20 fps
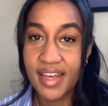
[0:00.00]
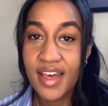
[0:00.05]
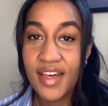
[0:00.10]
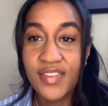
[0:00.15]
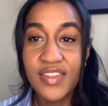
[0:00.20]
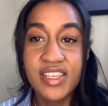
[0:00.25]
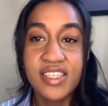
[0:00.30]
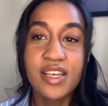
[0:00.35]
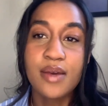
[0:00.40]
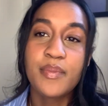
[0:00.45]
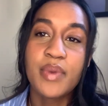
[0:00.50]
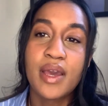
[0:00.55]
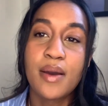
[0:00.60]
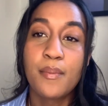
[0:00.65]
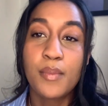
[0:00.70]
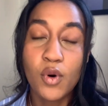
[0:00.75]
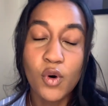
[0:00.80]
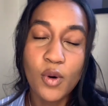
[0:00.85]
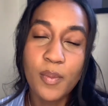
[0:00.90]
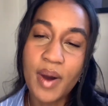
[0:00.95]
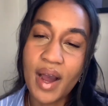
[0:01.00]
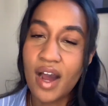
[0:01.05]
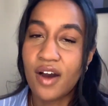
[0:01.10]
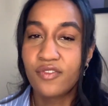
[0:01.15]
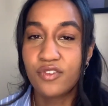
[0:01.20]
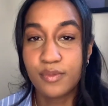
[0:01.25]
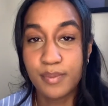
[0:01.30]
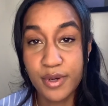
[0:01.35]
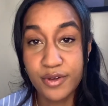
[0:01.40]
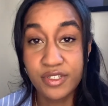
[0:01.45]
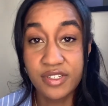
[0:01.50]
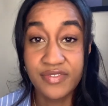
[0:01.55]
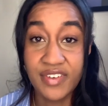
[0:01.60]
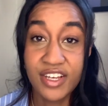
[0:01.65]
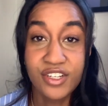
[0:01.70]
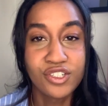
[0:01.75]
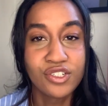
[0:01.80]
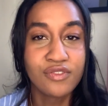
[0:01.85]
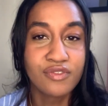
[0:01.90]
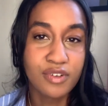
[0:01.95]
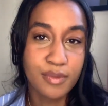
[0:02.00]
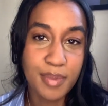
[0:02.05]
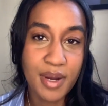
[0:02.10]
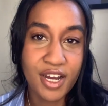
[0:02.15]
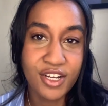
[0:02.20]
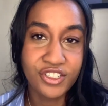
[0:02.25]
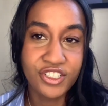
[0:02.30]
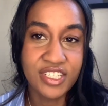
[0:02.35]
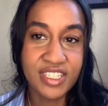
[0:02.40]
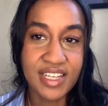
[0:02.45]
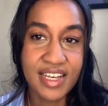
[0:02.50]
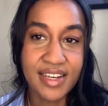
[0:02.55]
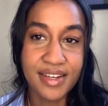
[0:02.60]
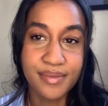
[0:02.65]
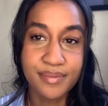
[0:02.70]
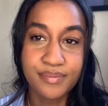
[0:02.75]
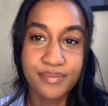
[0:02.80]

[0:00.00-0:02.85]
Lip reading: this can be a more powerful motivation for purchasing.